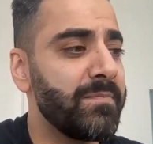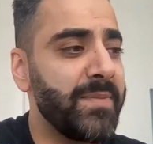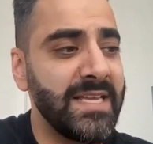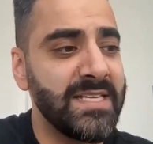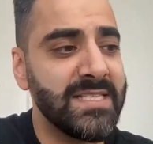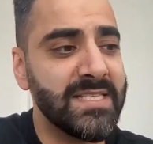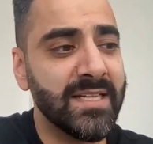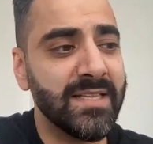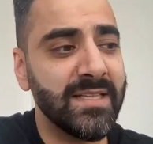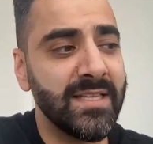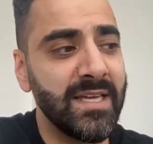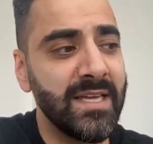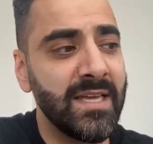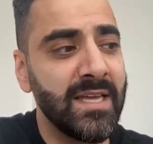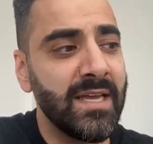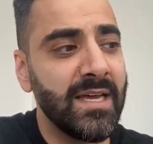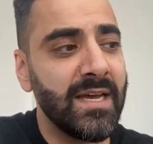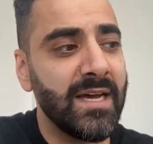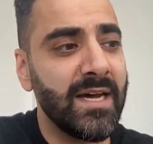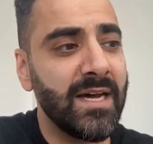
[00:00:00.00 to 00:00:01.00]

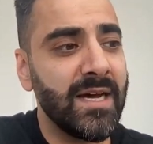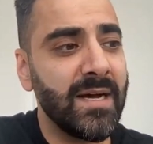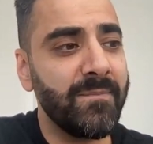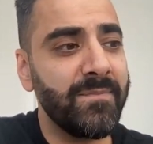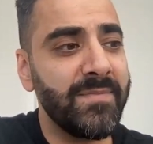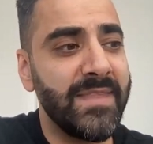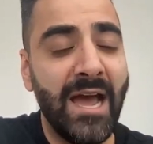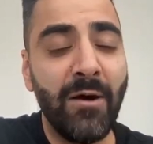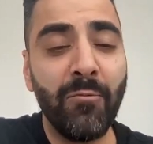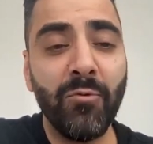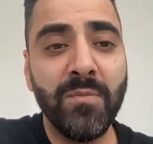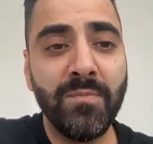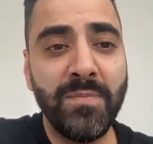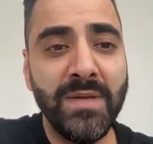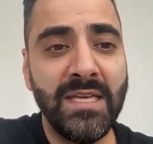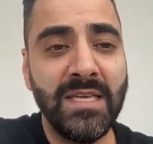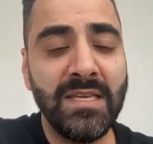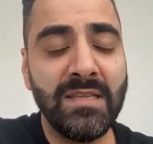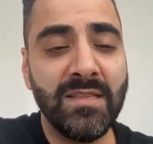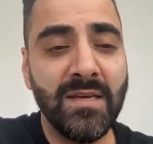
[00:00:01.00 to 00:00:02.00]
basically that
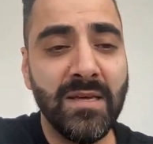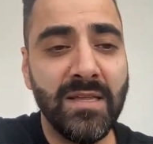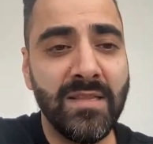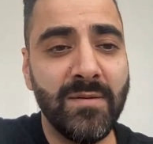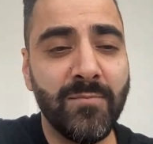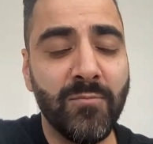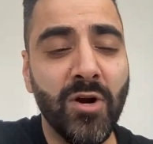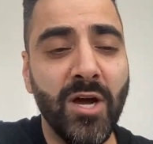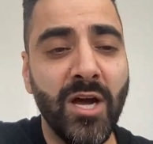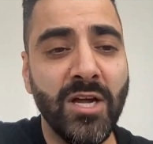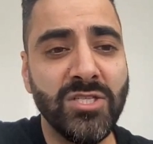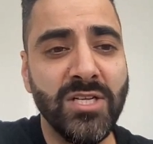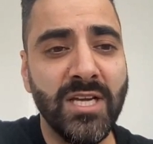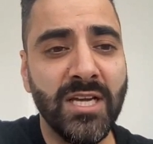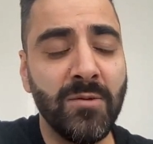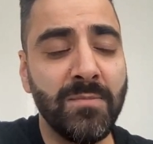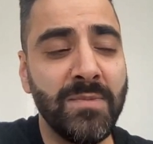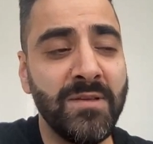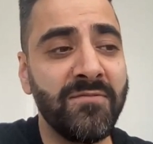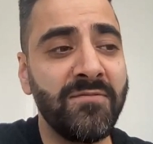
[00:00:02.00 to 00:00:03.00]
would be the
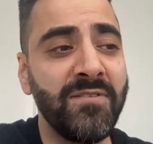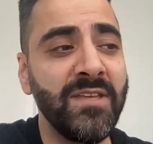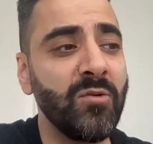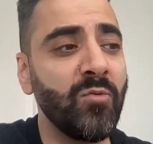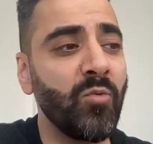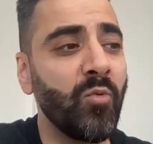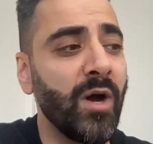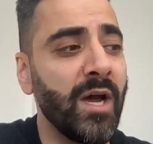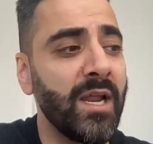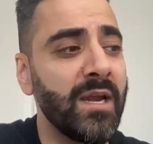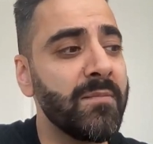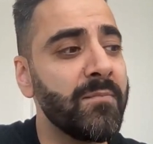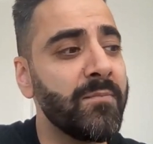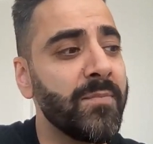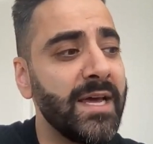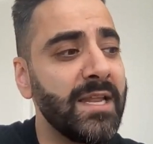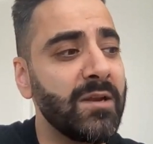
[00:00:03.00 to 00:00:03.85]
project. It'd be V1.